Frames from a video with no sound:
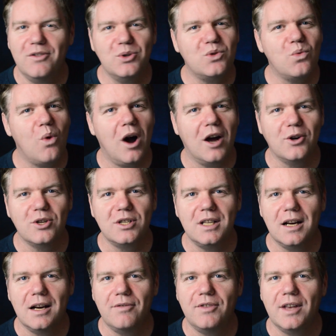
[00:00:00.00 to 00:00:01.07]
it was water
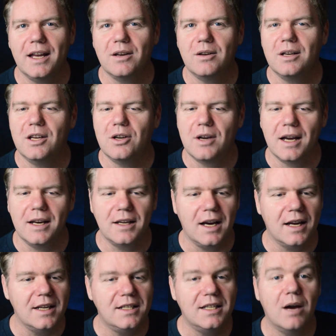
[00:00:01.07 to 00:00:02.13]
stuff that you
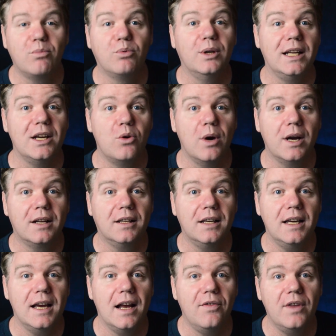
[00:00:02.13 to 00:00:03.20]
kind of dump really
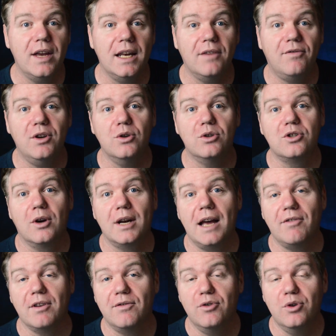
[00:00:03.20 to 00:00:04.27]
quickly, and then if you start
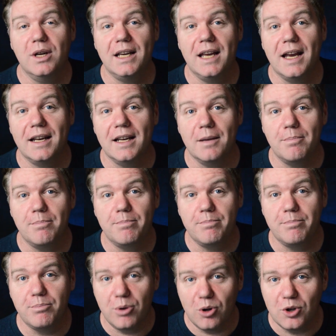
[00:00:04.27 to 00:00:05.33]
having food again, it
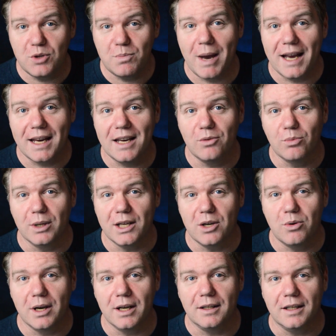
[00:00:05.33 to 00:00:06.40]
pulls back in really
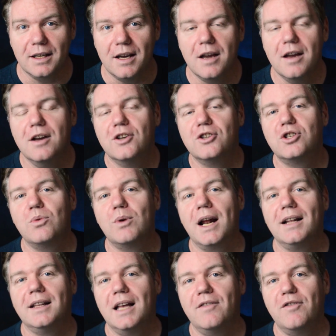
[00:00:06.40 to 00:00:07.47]
quickly. So what
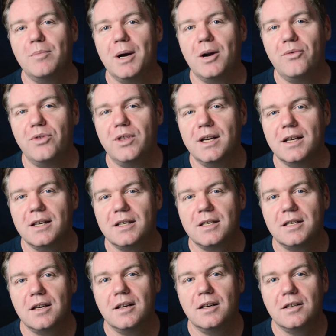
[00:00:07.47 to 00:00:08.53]
I love about
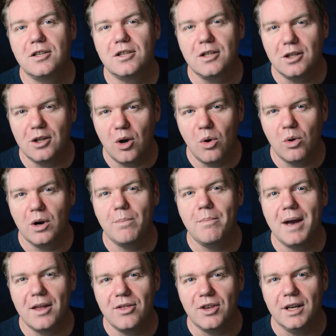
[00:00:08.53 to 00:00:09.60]
this slower
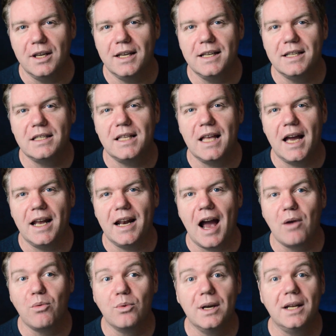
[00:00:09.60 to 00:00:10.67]
method is that
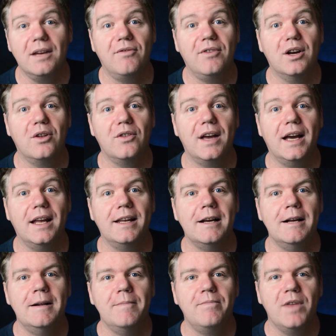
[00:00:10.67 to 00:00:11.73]
I really feel that
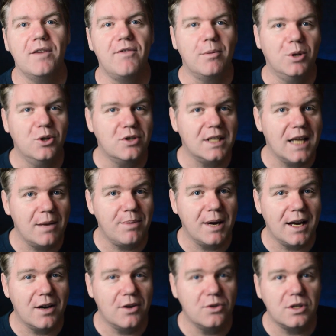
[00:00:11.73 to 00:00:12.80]
if I'm losing 8
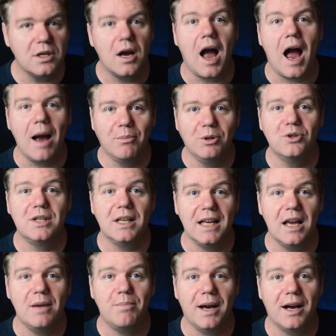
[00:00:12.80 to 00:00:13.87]
pounds, I'm losing
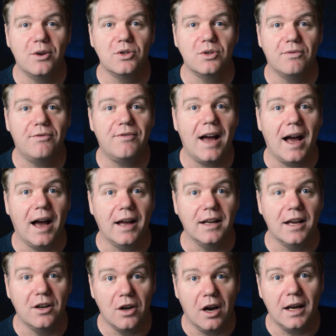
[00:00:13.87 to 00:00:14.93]
8 pounds of fat
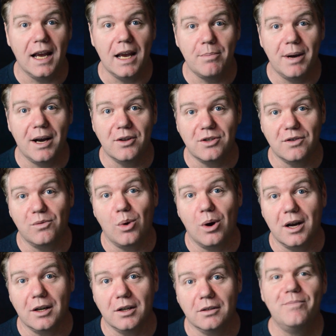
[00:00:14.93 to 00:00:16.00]
and not 8 pounds of
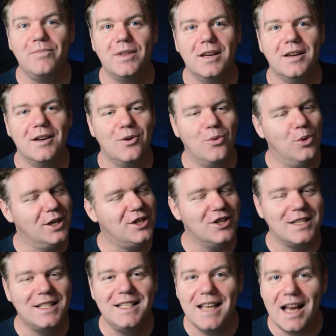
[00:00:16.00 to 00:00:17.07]
water, which
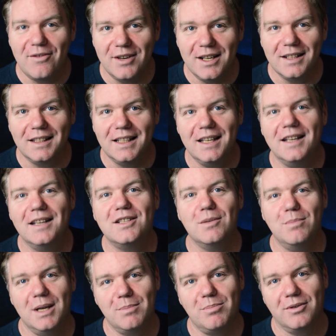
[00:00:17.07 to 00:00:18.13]
is definitely to
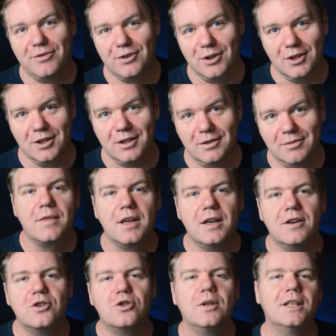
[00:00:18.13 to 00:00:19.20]
be preferred.
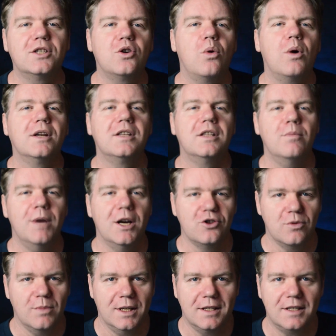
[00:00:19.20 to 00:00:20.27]
So let's go on to the
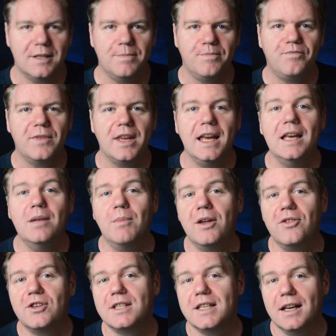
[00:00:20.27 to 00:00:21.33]
measurements. In
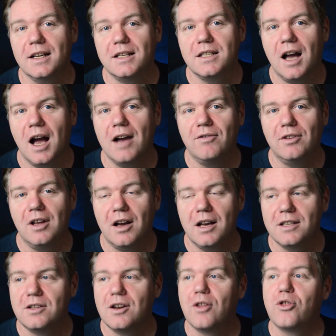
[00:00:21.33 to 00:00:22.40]
month 6, I've
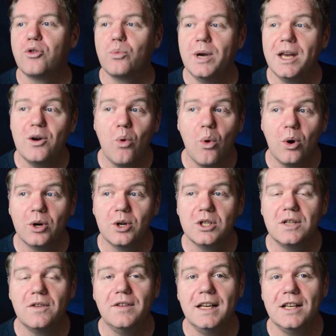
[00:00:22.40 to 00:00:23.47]
lost
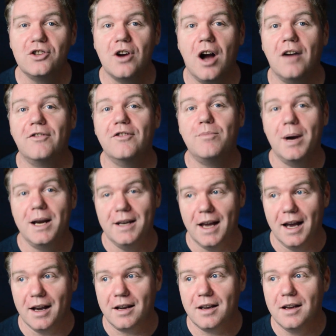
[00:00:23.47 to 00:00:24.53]
3/4 of an inch off of my
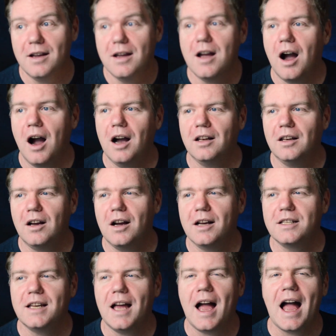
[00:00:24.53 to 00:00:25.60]
neck. I
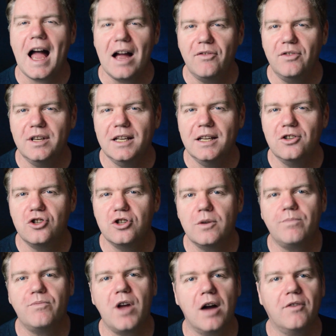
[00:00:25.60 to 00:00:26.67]
lost 1/2 inch
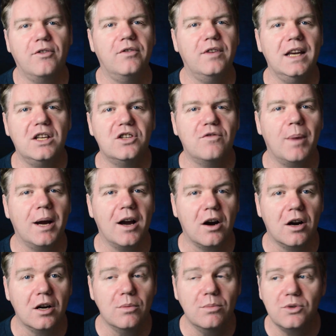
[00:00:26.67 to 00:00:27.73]
off of each of my
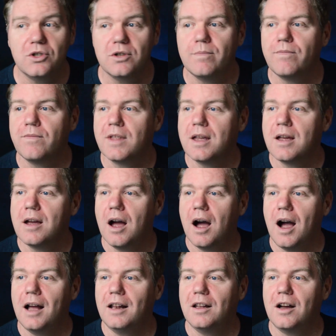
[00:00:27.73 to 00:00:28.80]
arms.
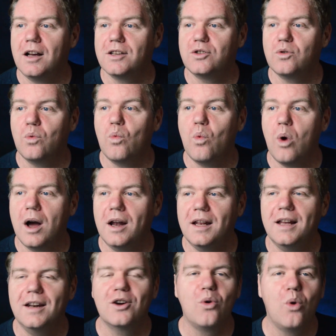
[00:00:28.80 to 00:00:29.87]
I lost 1
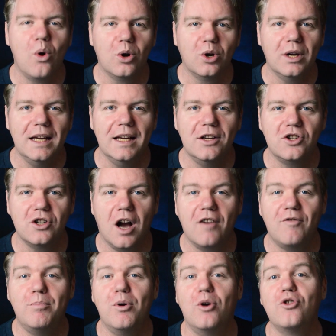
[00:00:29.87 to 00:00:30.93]
1/4 inch
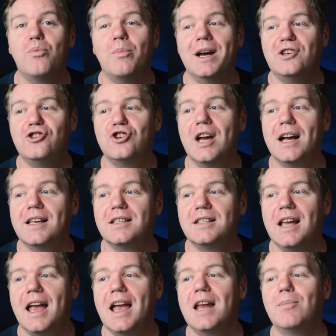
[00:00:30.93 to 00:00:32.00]
off both my
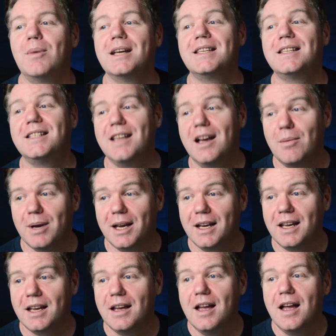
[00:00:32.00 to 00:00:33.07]
chest and my
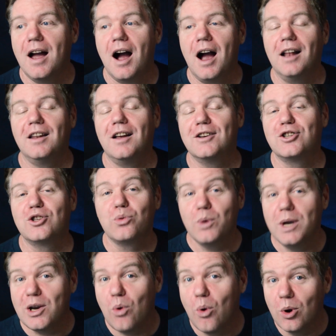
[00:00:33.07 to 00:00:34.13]
stomach. I lost
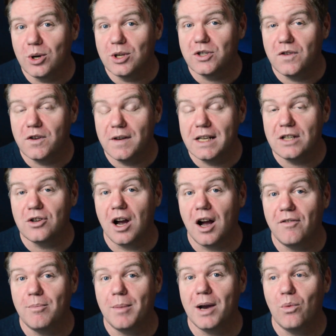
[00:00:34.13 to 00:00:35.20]
3/4 of an inch
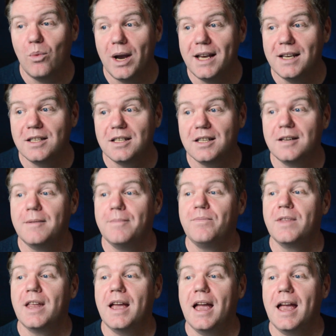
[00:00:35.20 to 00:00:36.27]
off my waist
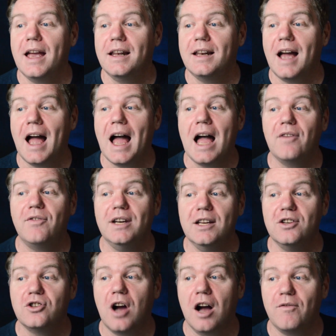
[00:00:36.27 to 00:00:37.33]
and 1/2
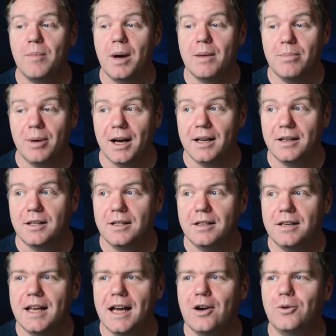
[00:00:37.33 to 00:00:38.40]
inch off my butt.
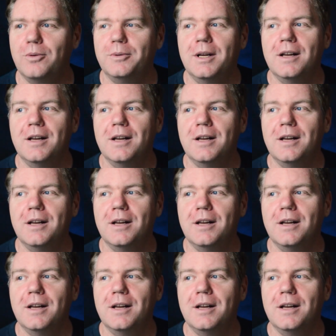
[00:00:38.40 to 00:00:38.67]
Now,